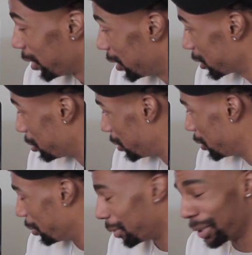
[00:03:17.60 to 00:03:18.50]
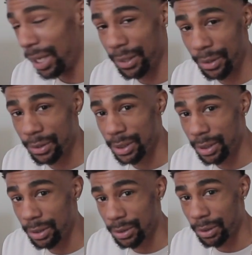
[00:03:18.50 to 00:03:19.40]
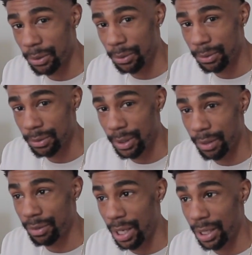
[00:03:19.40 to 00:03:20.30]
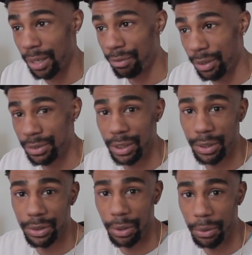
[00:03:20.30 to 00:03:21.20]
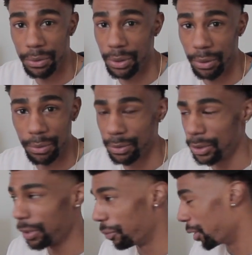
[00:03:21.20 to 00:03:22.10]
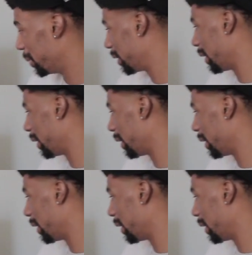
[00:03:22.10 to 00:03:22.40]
This computer may be like 13 years old, if not like 15 years old, so don't even worry about